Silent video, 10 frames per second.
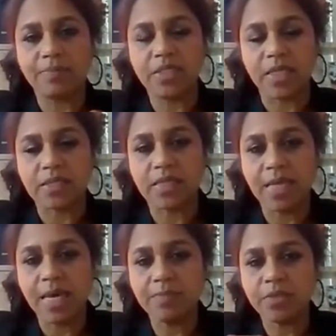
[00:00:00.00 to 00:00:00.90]
tests. The
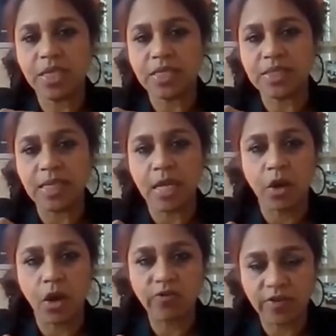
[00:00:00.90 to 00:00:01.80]
lab test in and
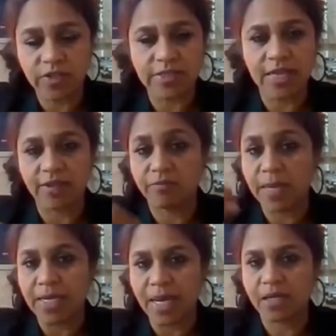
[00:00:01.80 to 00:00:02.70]
of itself
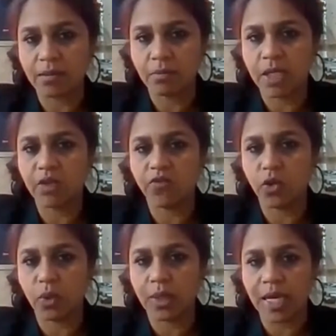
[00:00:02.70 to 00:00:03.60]
may not give
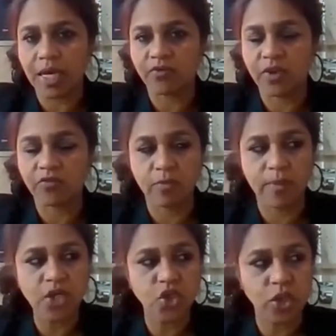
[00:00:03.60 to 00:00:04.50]
you a lot of
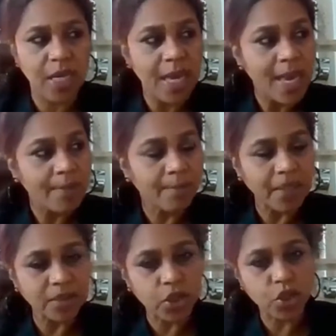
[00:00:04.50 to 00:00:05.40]
information,
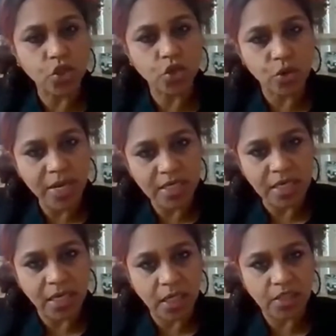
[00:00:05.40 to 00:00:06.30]
but the
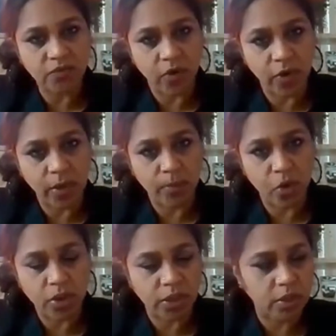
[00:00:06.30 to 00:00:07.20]
trending is very
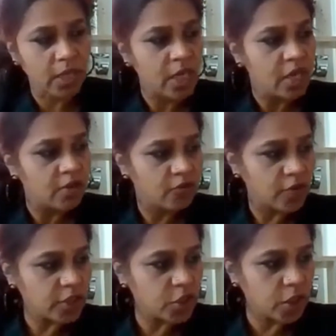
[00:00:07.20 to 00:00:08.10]
important.
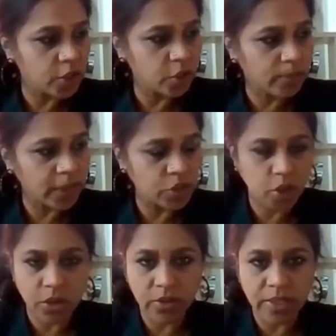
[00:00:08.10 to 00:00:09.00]
First year, your blood
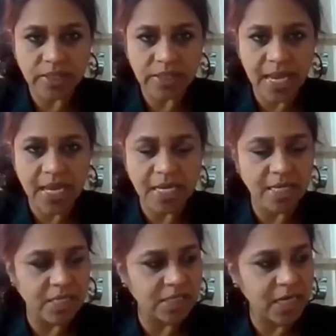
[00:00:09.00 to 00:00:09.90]
sugar is 80.
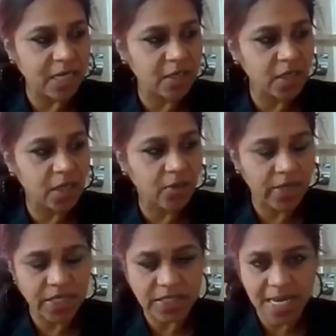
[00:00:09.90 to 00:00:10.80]
The second year,
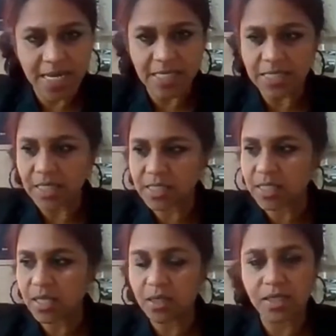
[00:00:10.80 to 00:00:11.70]
it is 86. The
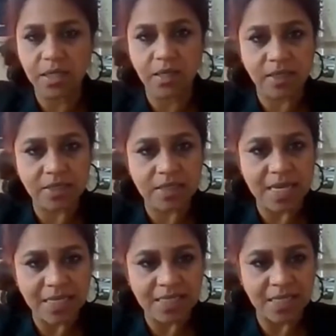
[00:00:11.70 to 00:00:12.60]
third year, it's
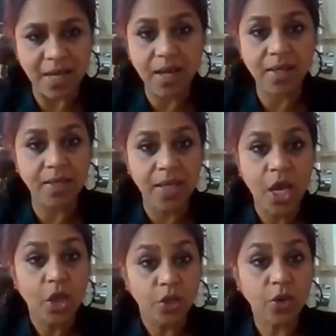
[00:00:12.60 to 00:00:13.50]
99.
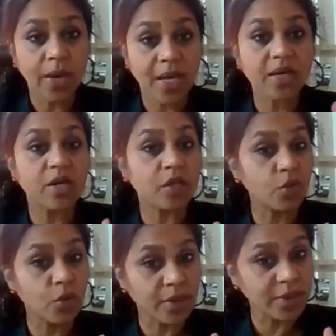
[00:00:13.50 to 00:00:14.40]
You're headed in the
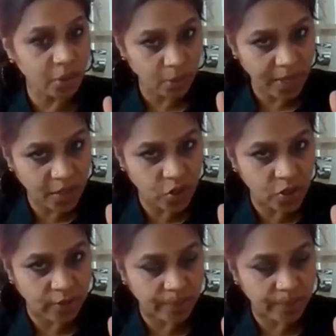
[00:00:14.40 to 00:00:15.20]
wrong direction.